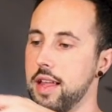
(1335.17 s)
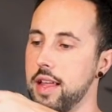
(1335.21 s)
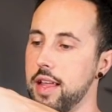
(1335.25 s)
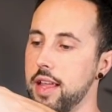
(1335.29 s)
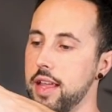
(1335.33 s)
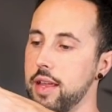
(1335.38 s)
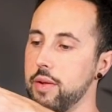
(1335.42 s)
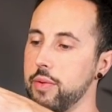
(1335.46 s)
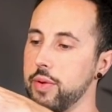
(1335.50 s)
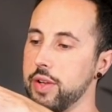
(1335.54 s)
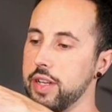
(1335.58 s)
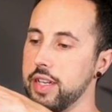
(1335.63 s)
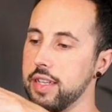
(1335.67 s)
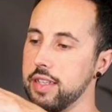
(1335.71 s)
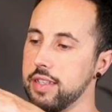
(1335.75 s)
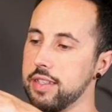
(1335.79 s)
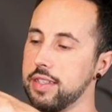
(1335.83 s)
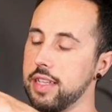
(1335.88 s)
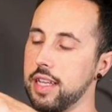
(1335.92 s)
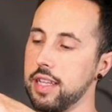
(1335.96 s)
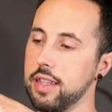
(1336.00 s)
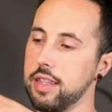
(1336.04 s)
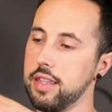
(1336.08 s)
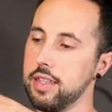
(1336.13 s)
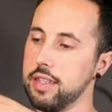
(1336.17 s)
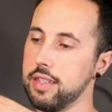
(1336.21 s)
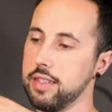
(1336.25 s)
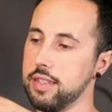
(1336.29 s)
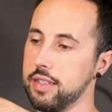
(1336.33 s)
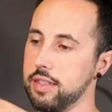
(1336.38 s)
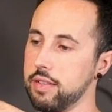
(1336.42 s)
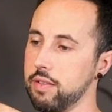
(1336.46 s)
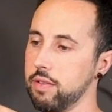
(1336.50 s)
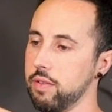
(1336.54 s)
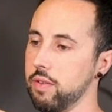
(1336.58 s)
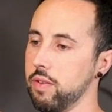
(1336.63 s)
And we're going to set
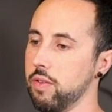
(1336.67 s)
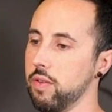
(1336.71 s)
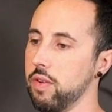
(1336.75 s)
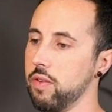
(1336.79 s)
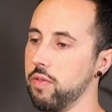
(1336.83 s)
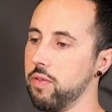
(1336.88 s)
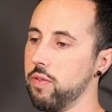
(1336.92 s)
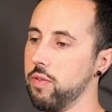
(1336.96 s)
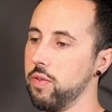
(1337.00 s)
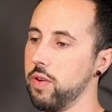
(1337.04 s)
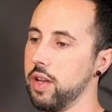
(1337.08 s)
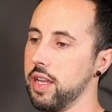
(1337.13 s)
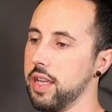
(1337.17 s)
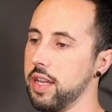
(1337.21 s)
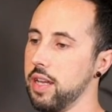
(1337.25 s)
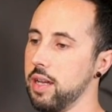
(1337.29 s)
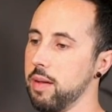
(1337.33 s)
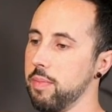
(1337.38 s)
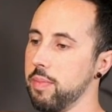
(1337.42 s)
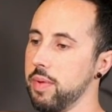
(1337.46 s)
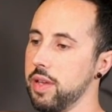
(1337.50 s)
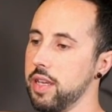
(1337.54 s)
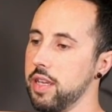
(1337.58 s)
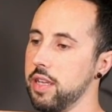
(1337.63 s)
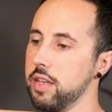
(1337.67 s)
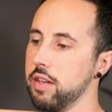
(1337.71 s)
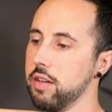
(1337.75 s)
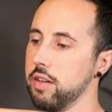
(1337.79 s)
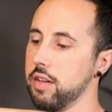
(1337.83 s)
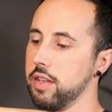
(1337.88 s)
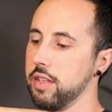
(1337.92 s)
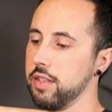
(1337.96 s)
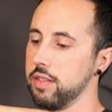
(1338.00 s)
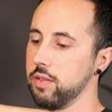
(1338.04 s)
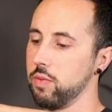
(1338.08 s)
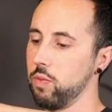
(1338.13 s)
this right up here
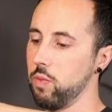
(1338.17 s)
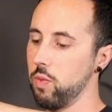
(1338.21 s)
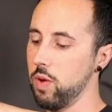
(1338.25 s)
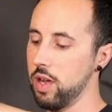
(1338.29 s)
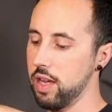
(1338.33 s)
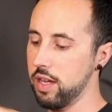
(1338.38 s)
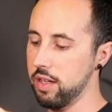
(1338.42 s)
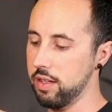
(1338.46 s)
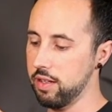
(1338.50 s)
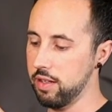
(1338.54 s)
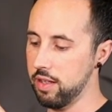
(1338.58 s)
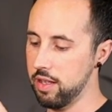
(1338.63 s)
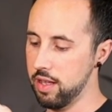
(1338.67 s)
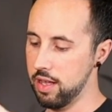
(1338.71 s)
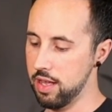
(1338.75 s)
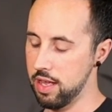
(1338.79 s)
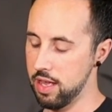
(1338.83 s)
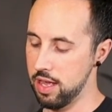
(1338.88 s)
as well.